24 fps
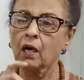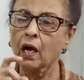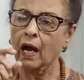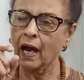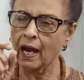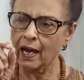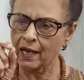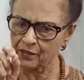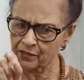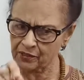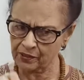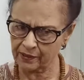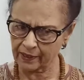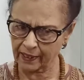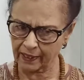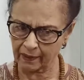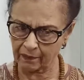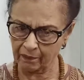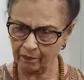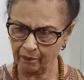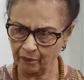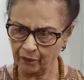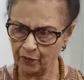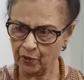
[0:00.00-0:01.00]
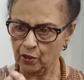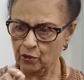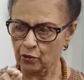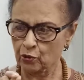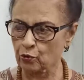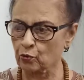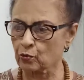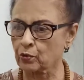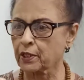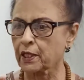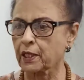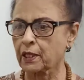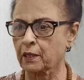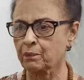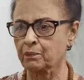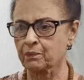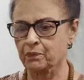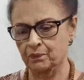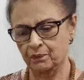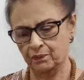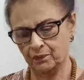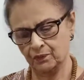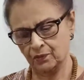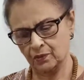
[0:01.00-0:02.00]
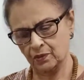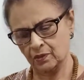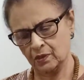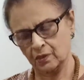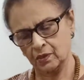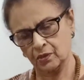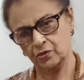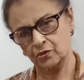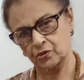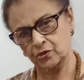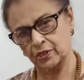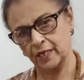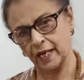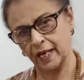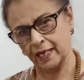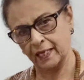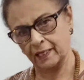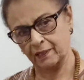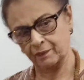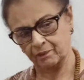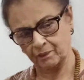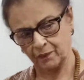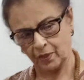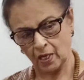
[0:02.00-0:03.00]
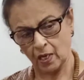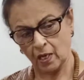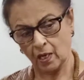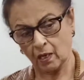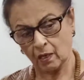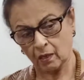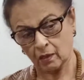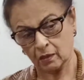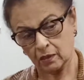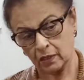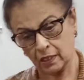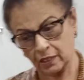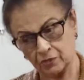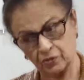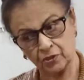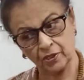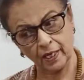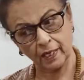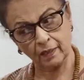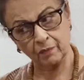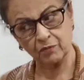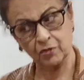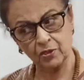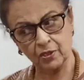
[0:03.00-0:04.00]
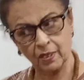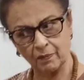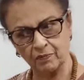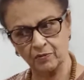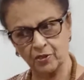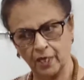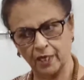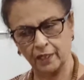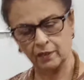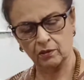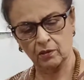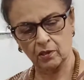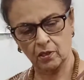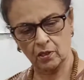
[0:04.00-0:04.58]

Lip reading: Ask them to keep saying the same subject.